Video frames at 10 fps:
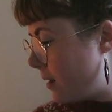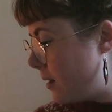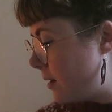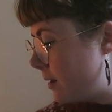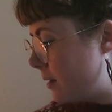
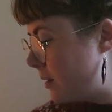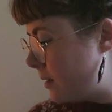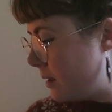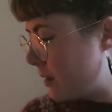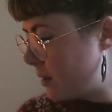are
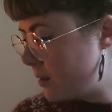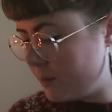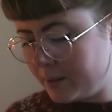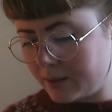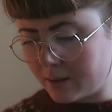
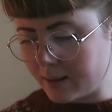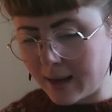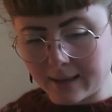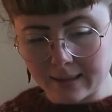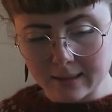going on
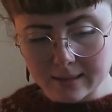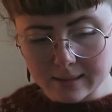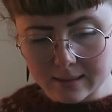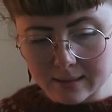hangings.